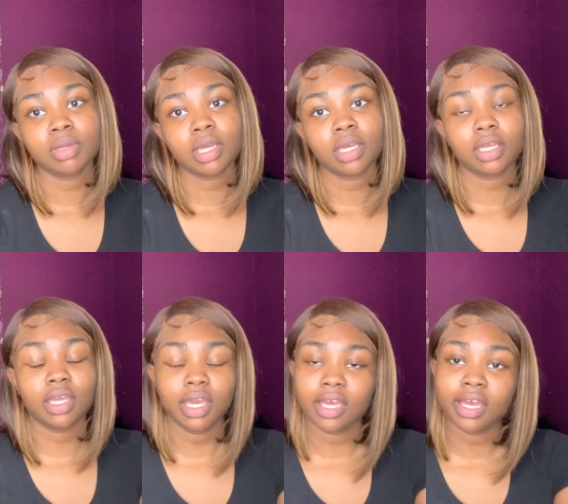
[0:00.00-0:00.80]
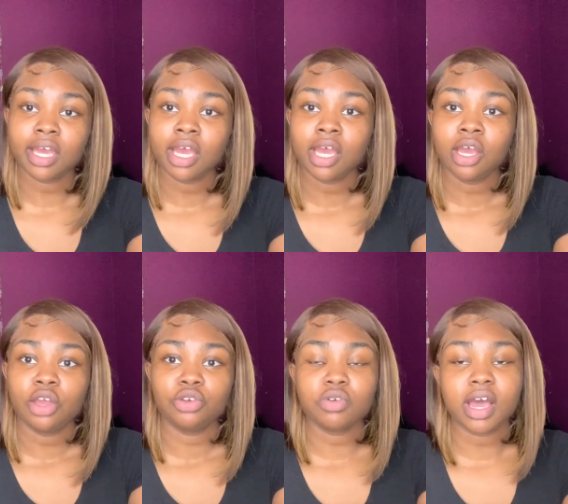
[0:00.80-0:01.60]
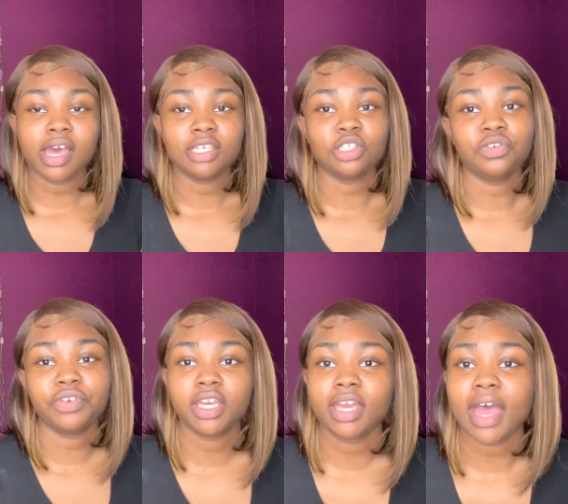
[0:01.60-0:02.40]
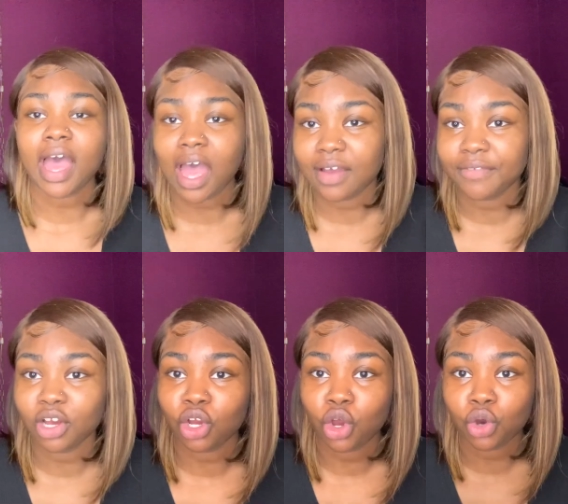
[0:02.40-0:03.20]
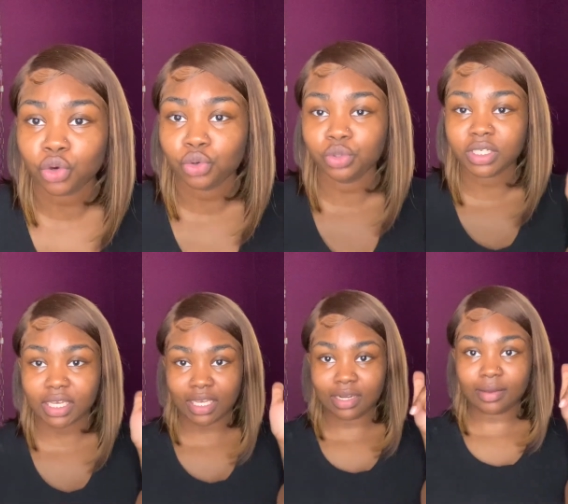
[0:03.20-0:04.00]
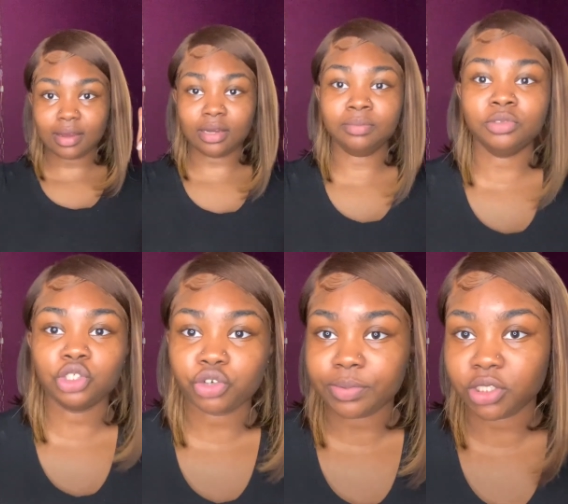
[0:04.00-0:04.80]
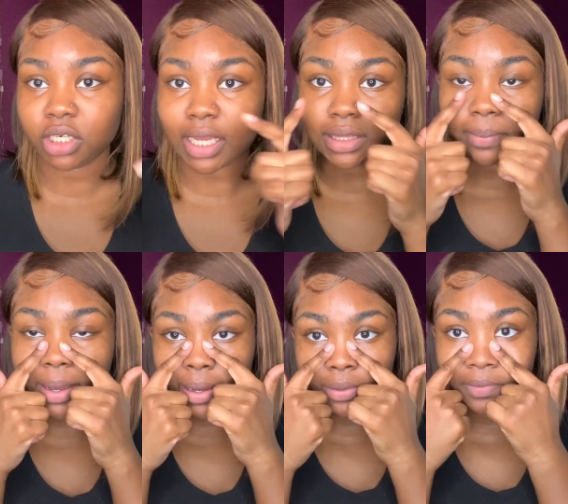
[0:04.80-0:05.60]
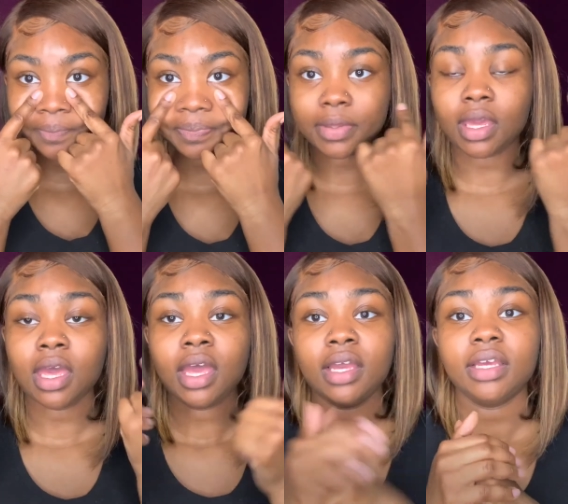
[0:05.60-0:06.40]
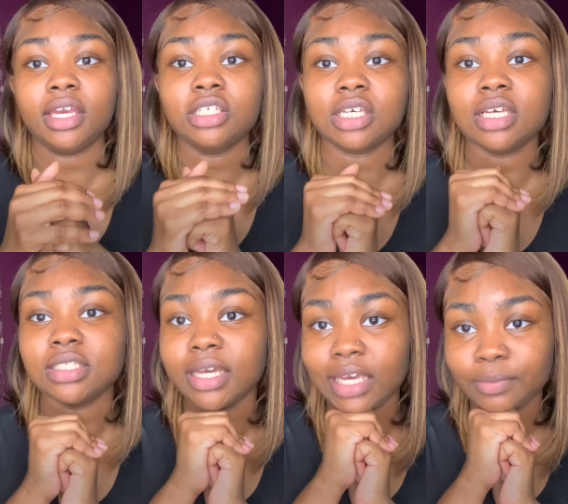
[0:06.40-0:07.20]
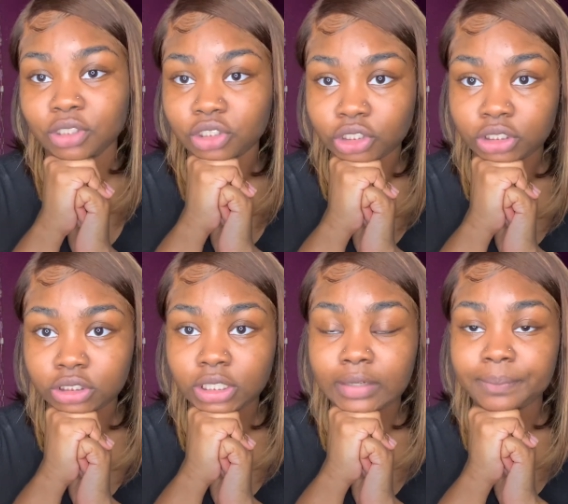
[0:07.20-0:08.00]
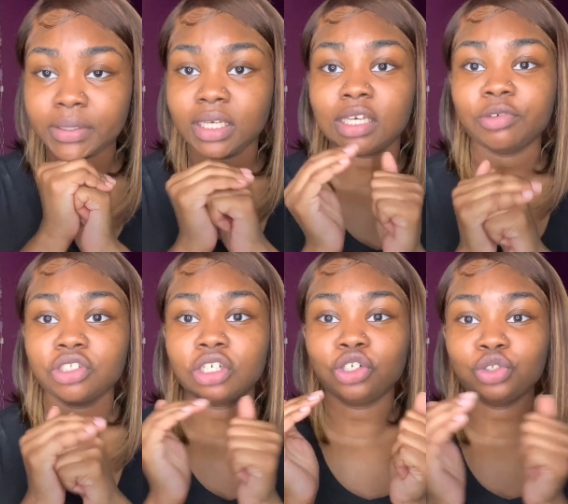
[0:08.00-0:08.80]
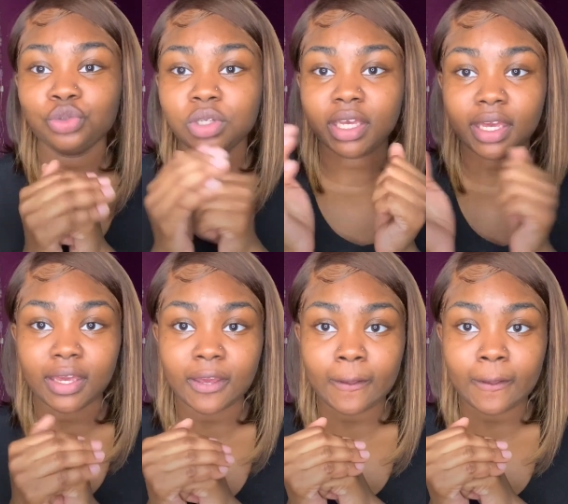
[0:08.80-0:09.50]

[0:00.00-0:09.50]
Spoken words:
yeah, you guys, don't forget I have a code in the description at the bottom. It's an Amazon company, Amazon Nadula hair.